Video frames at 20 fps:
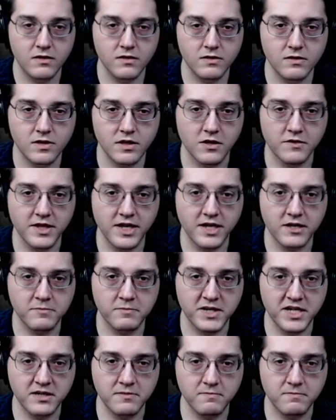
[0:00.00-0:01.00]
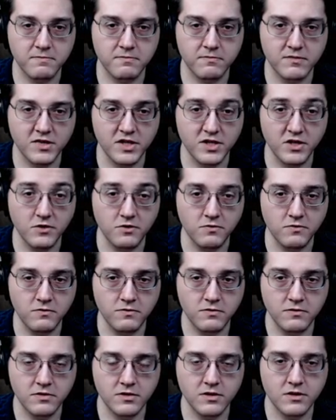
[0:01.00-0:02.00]
So that'll be you
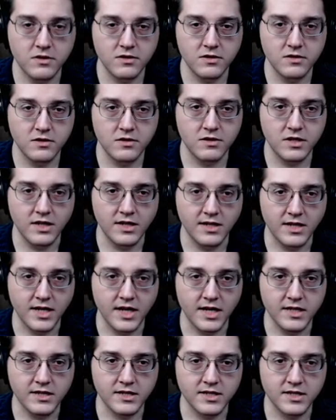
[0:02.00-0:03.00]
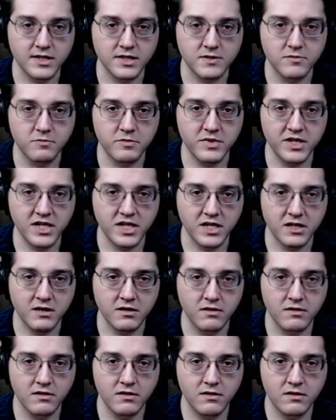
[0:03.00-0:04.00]
in the end, and this will be
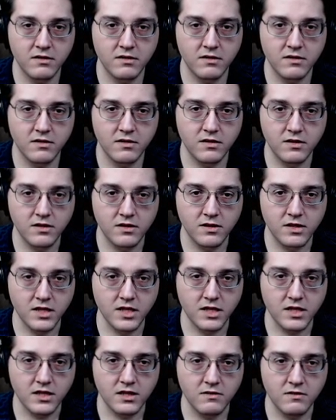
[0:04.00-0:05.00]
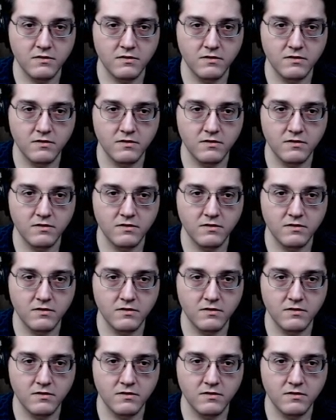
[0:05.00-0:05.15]
the